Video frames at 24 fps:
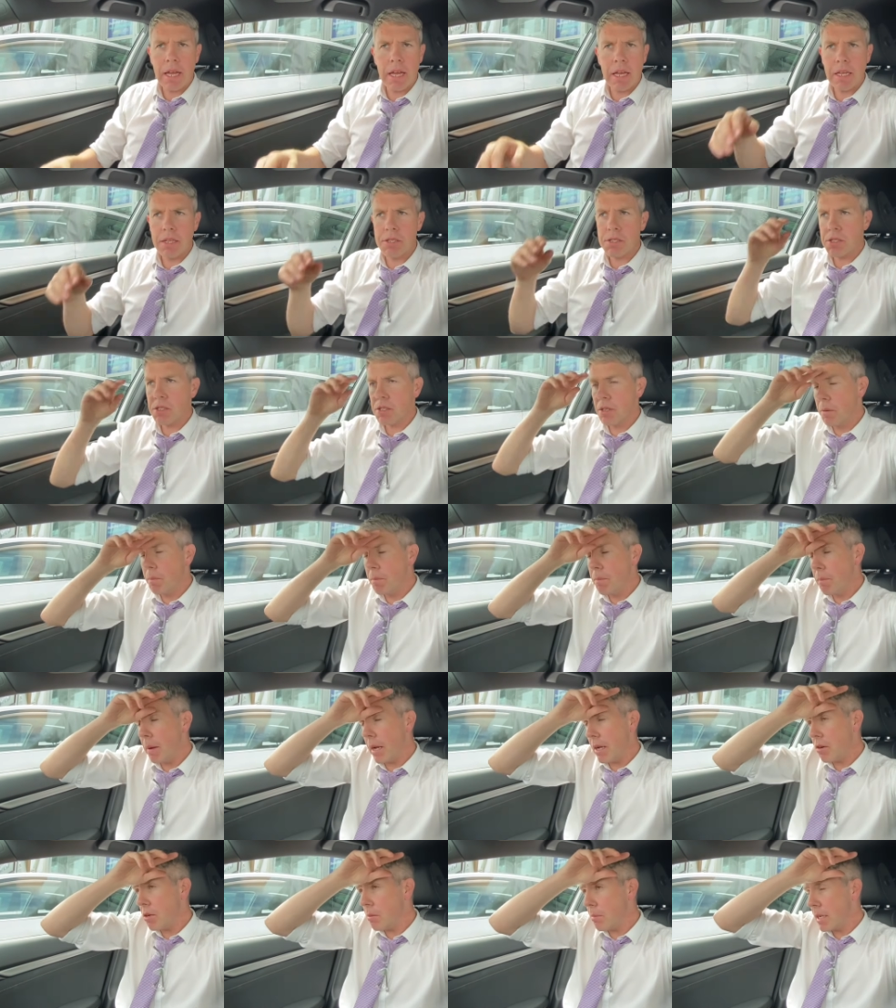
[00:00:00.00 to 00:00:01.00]
Some
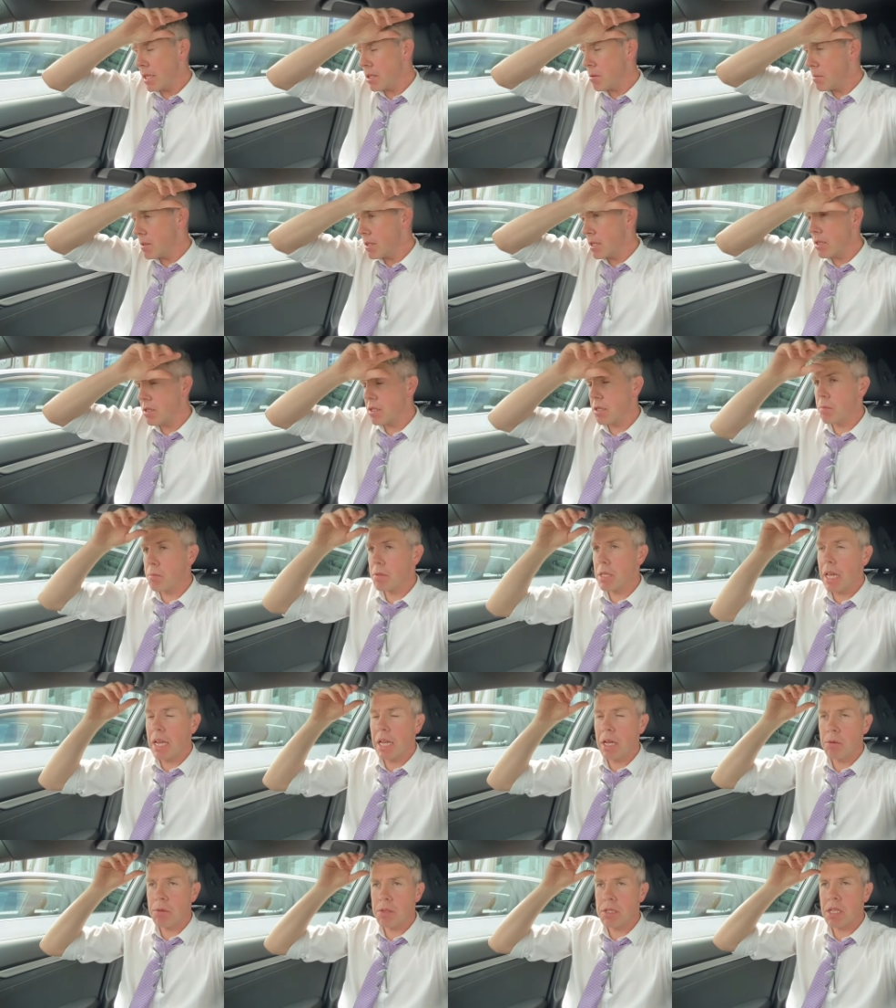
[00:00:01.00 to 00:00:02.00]
battery management systems
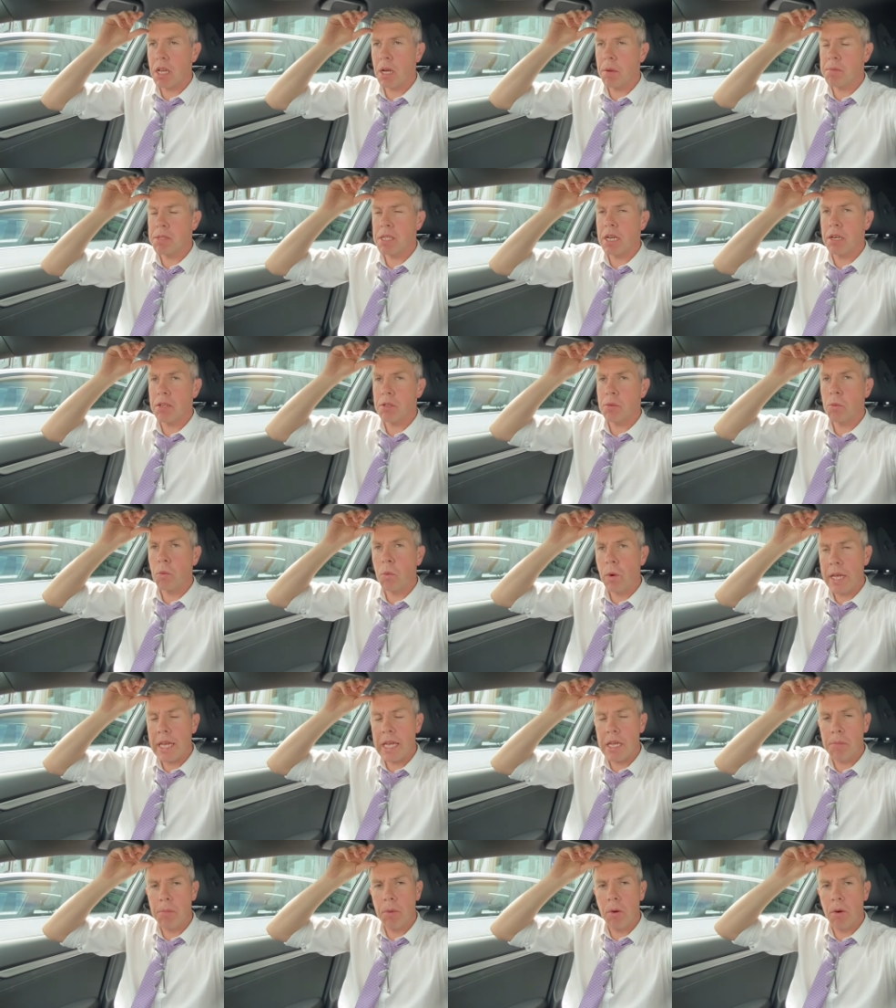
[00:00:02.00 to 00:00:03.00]
allow stop-start
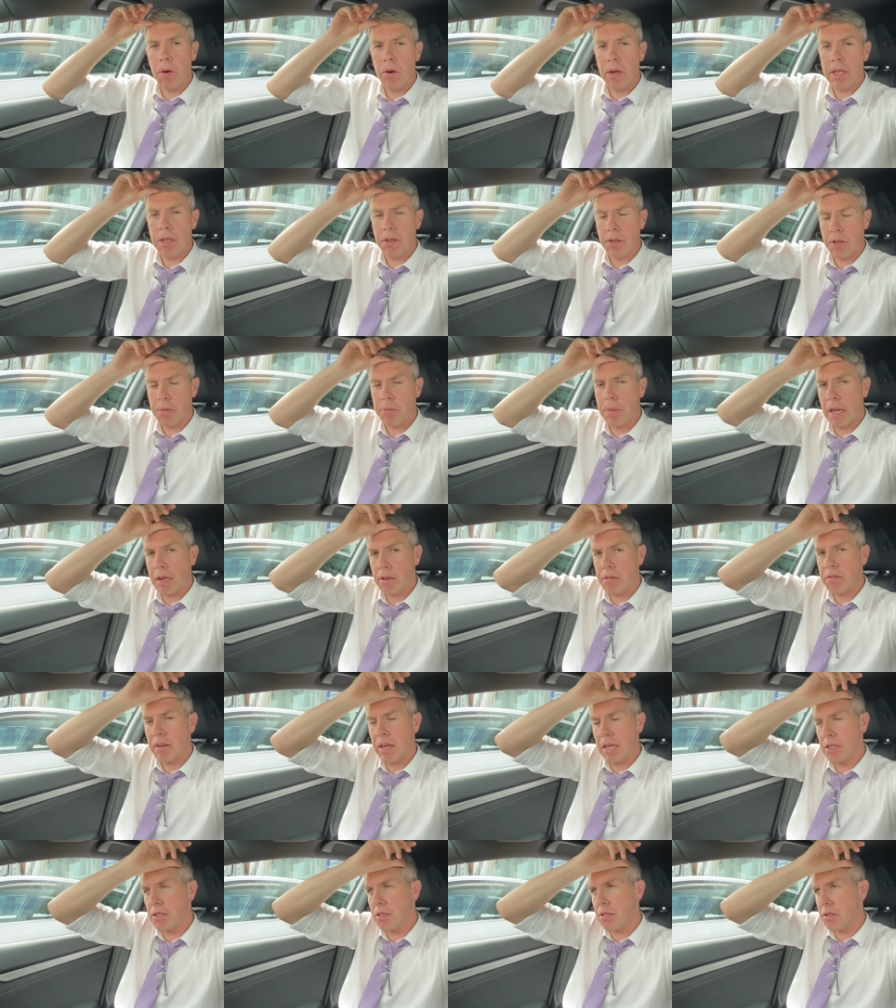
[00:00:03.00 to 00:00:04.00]
way more in other
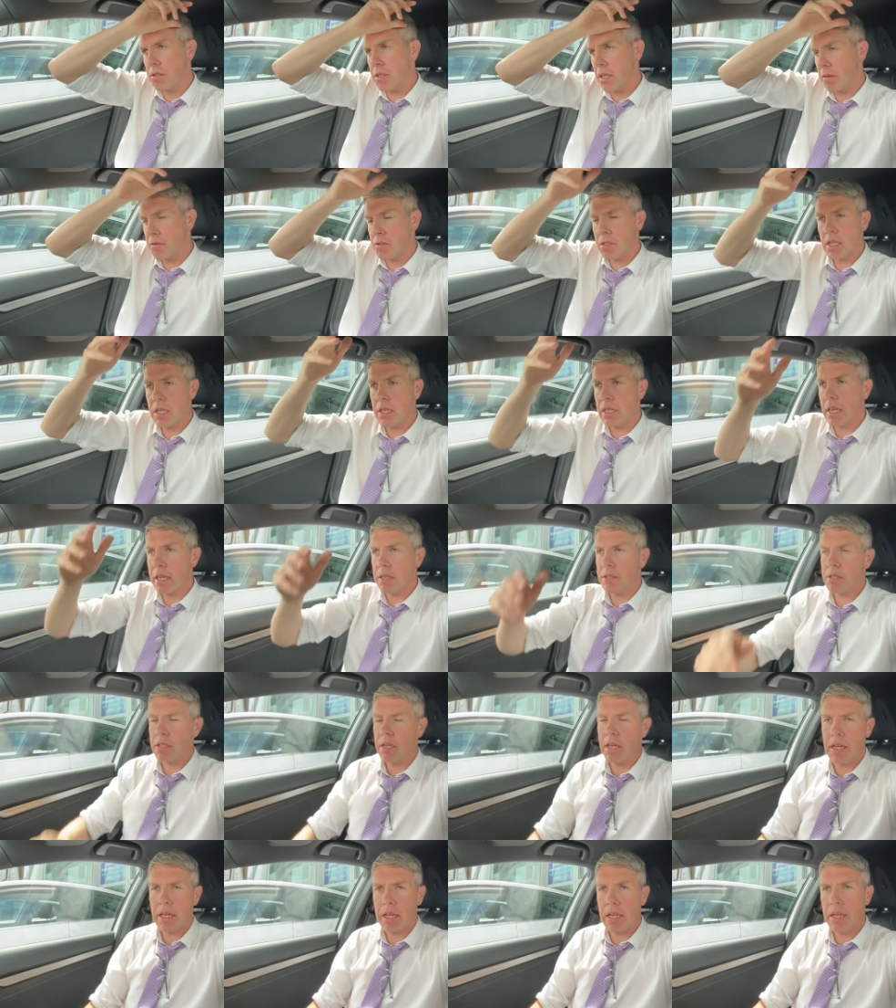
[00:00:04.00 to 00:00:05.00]
manufacturers. I've seen
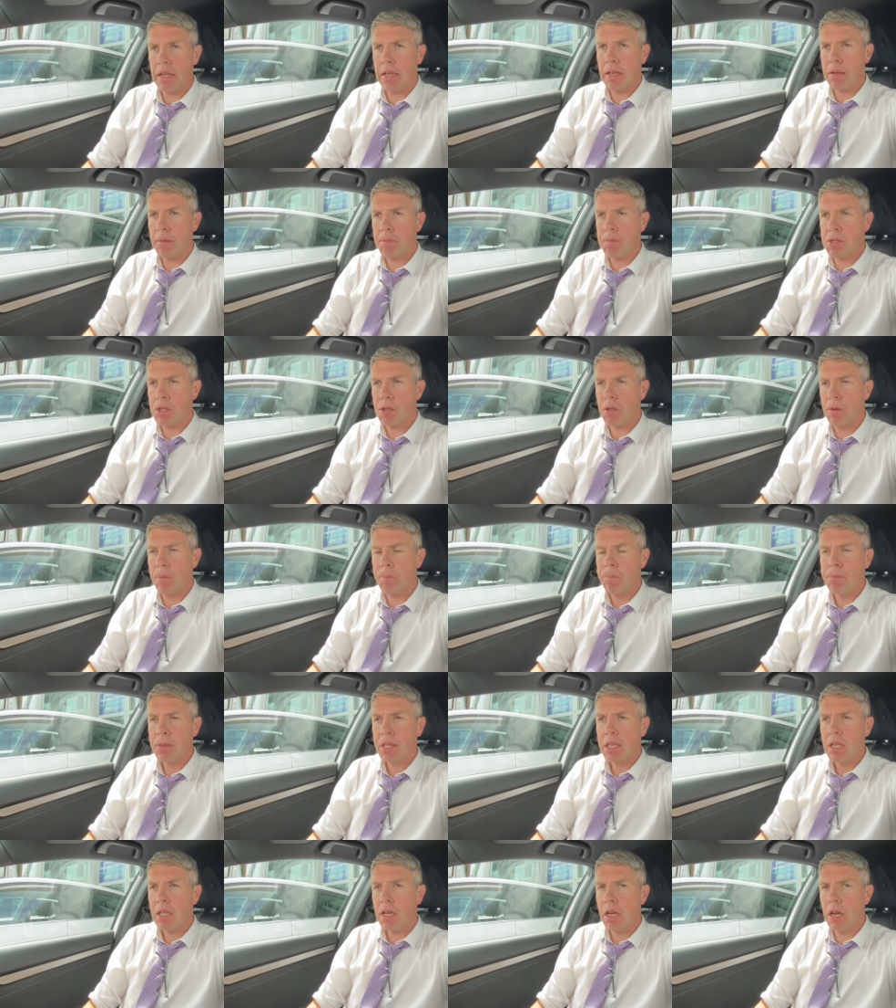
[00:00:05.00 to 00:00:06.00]
that. So
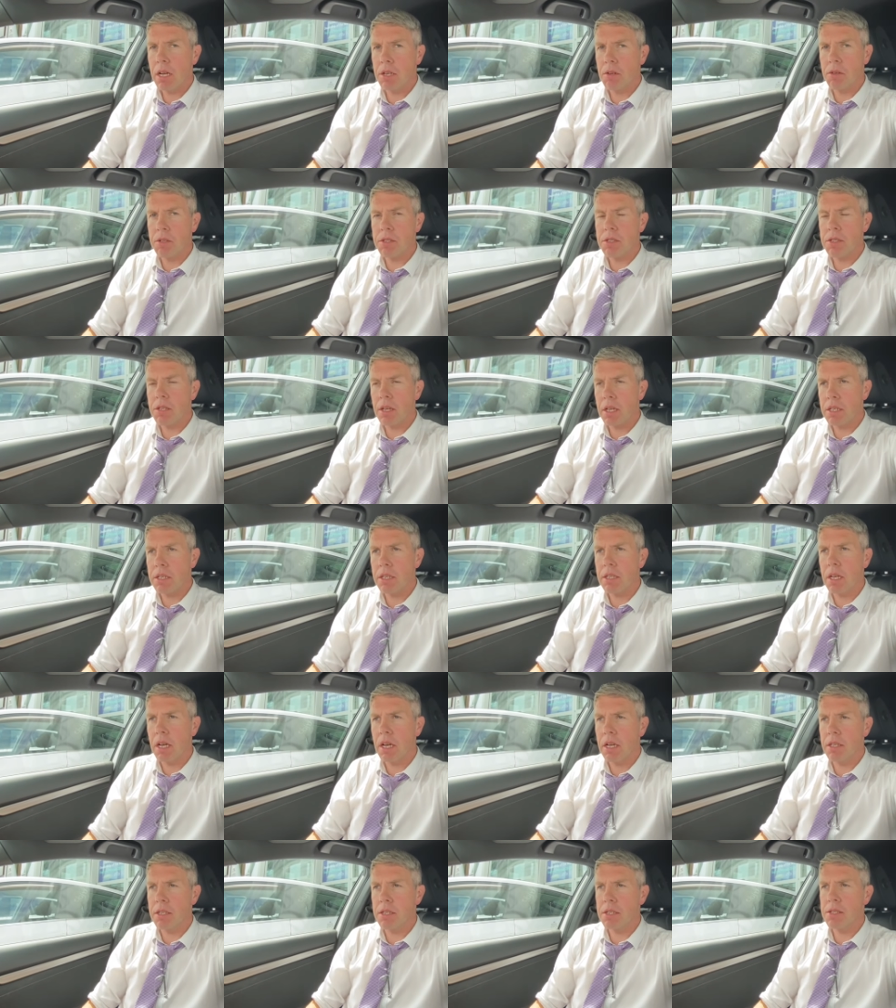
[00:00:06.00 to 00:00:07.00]
I don't sign on the
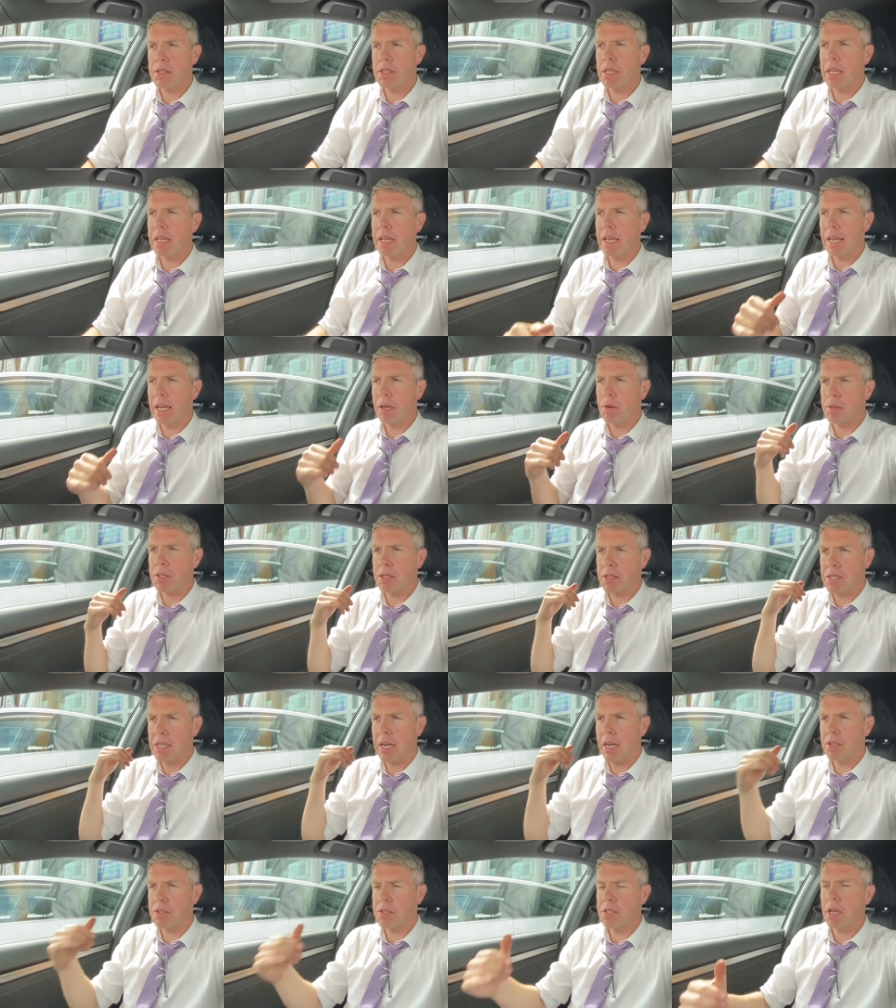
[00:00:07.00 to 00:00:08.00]
Hondas. They allow the
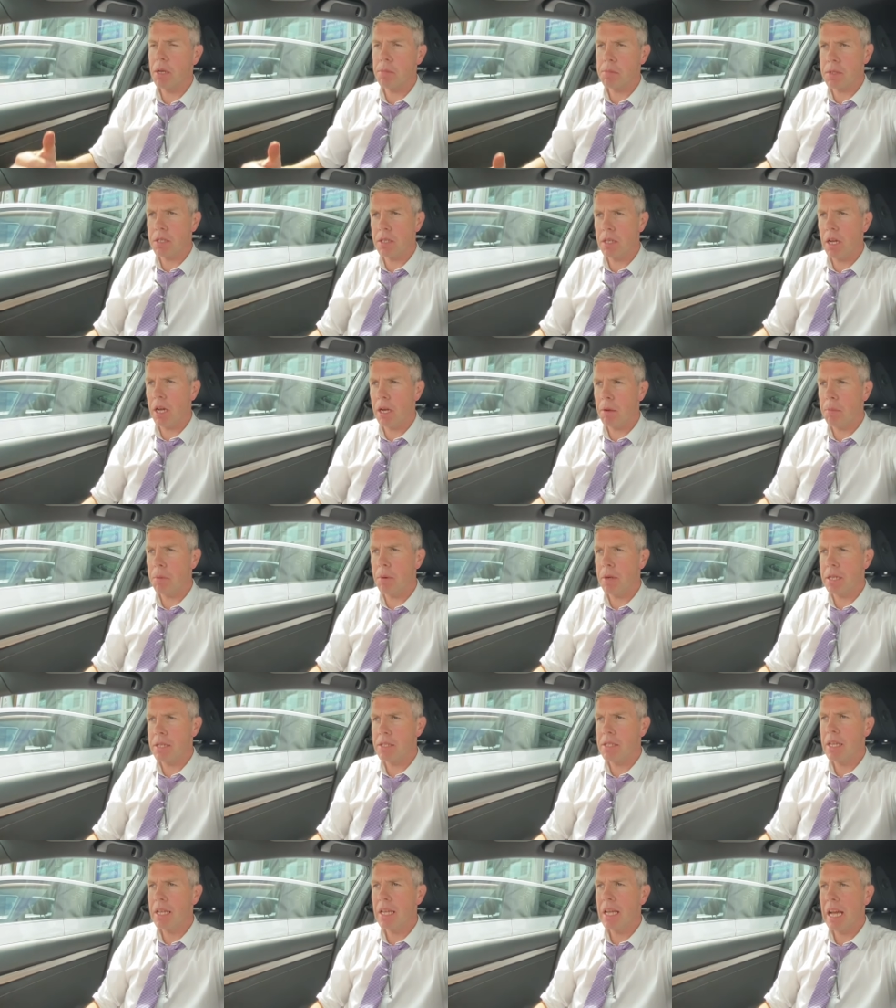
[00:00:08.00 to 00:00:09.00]
start-stop to
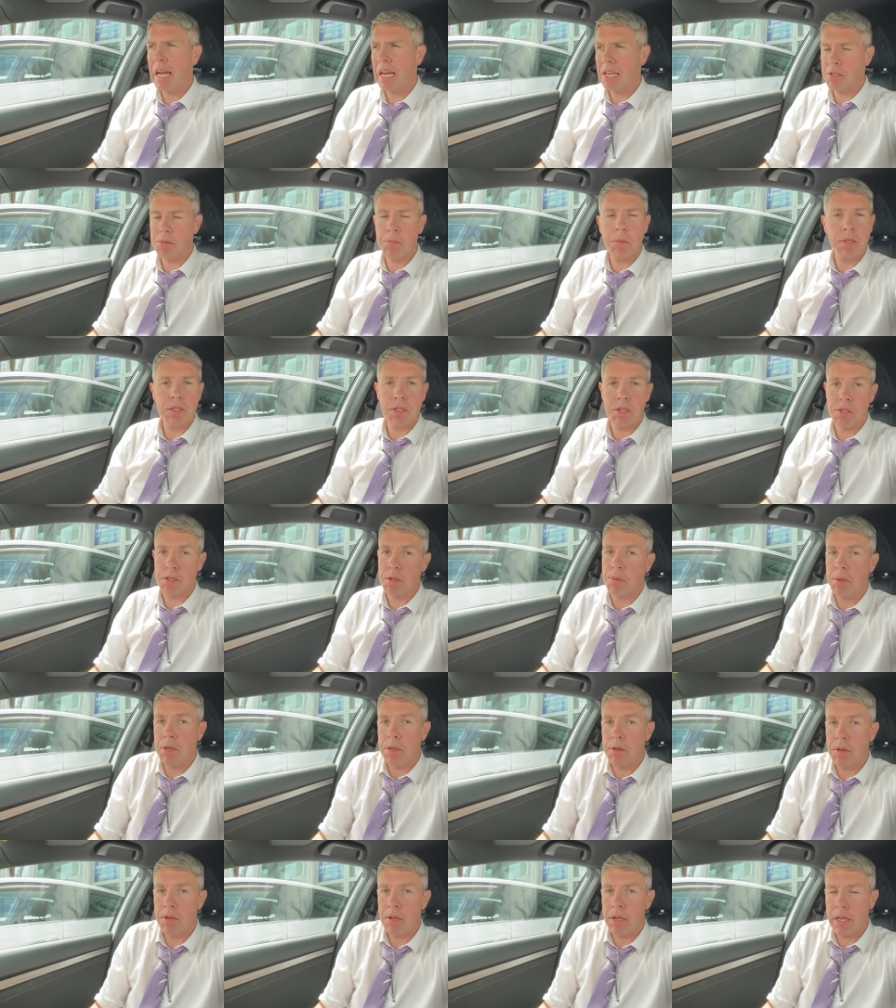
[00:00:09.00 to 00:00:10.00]
operate as much as some
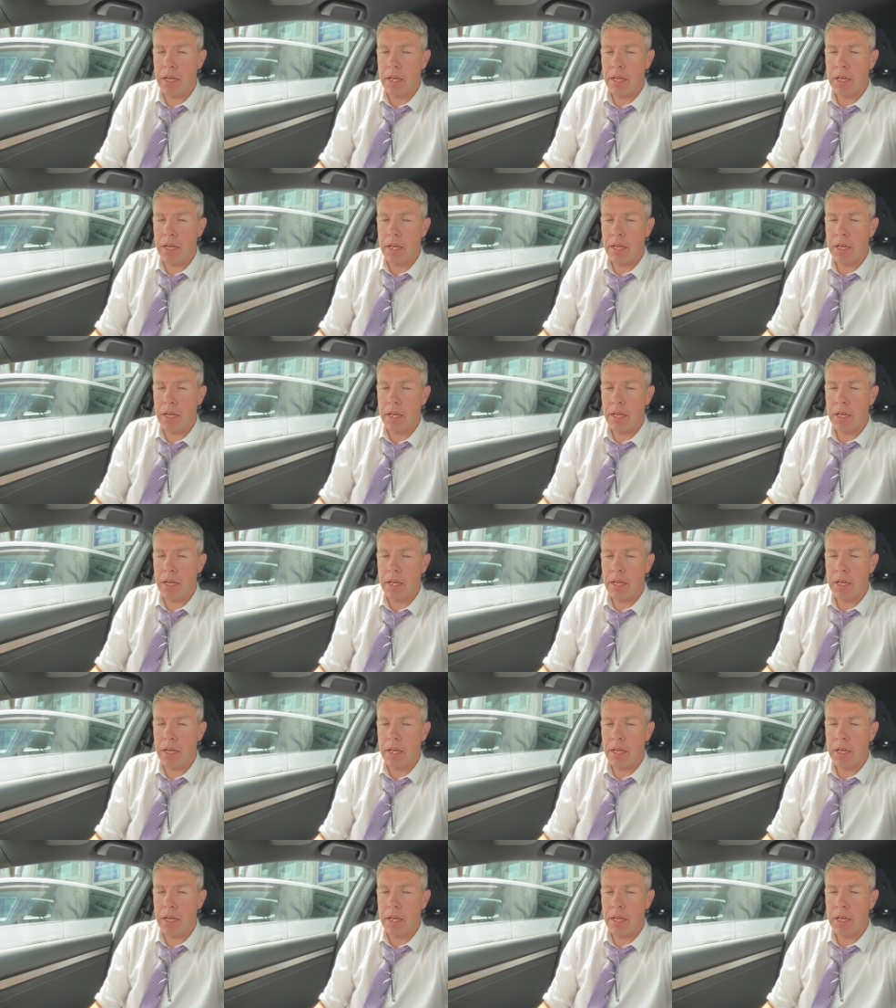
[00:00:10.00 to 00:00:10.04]
other